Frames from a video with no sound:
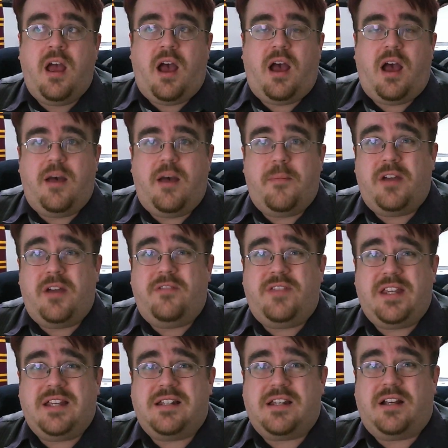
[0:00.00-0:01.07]
over
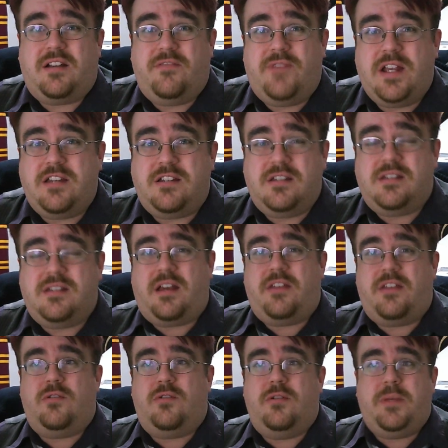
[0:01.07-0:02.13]
the years at conventions, I
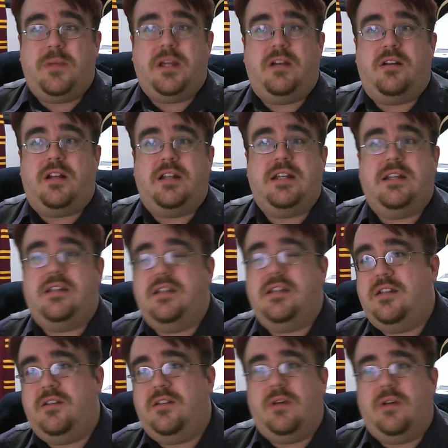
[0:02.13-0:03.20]
thought it would be a good idea to
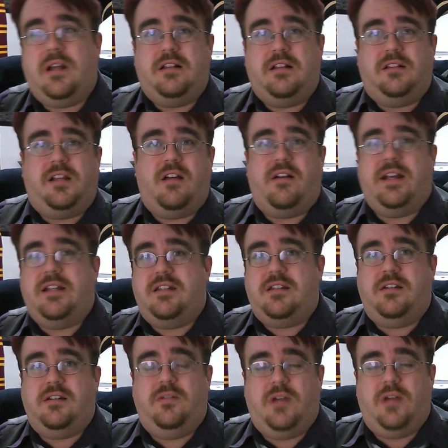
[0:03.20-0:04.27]
do a little guide
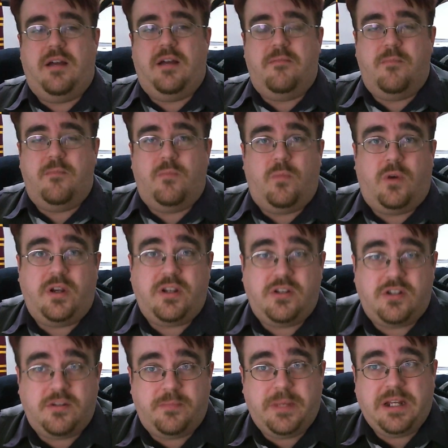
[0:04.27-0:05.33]
to what you
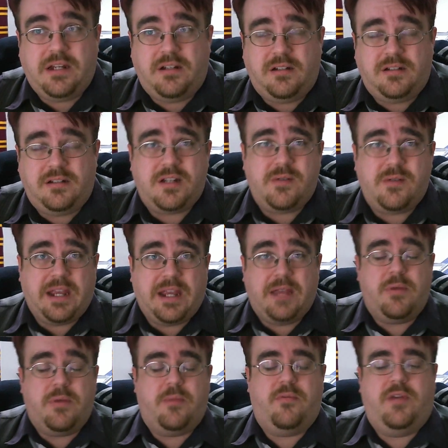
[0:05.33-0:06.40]
should be doing
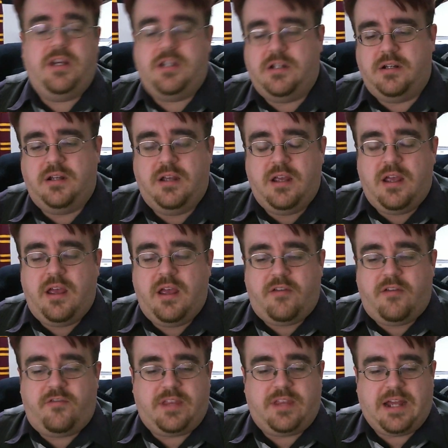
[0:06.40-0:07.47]
in preparation
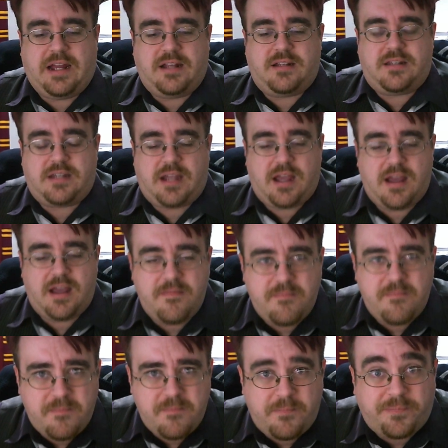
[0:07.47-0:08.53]
for that.
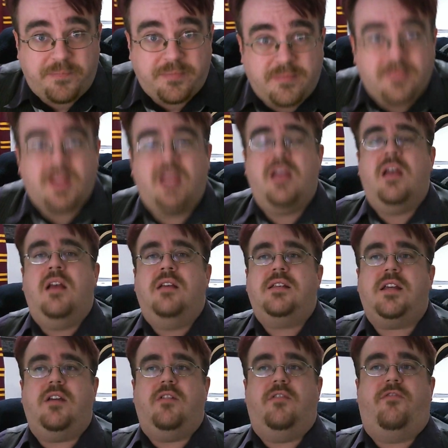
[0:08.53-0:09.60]

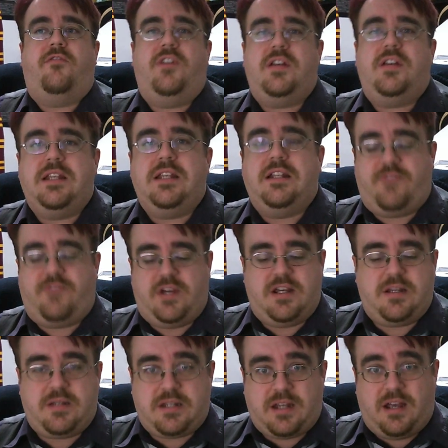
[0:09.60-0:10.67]
So, first things
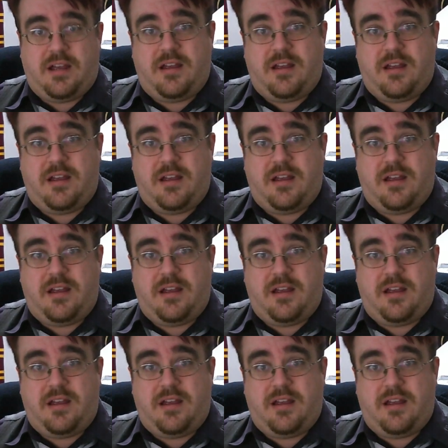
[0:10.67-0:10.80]
first,